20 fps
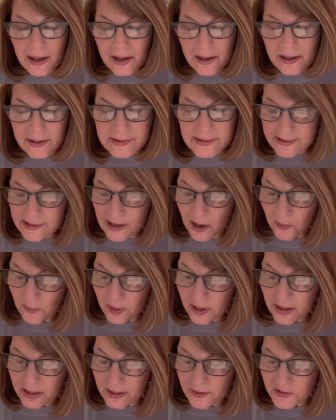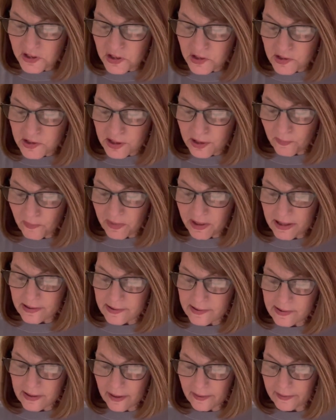So it gives you some
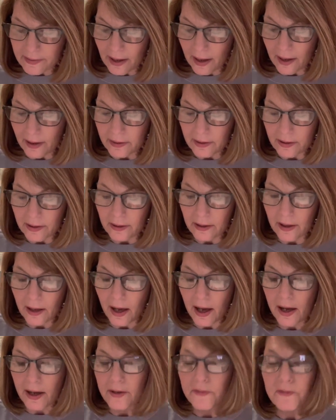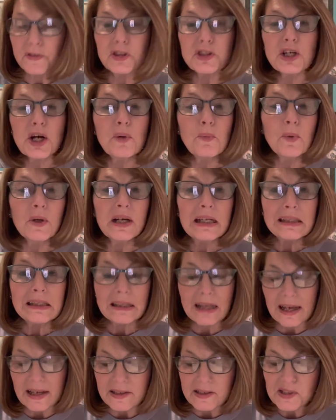things like that. If you don't want a
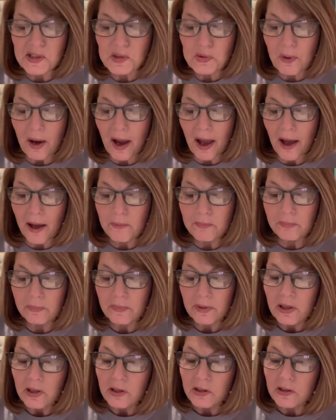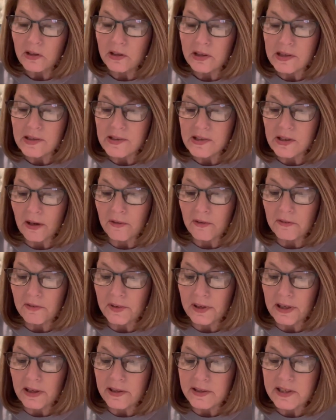lettuce wrap, you can serve
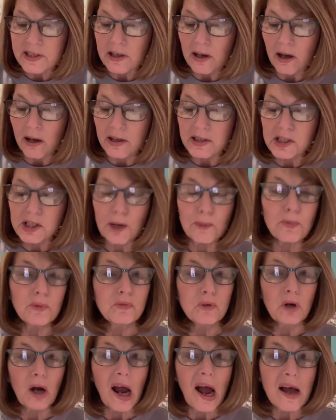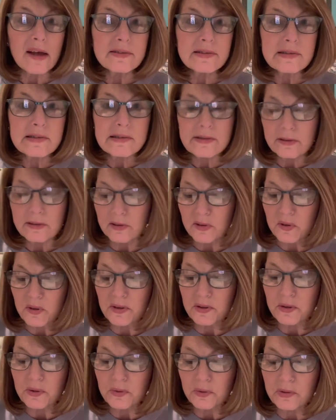it on top of rice or
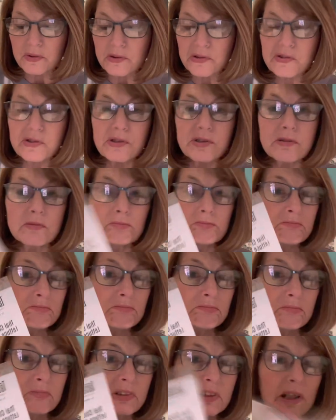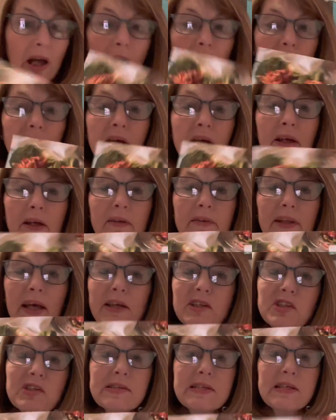noodles. So
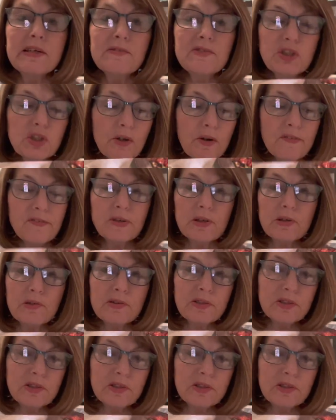that just gives you a few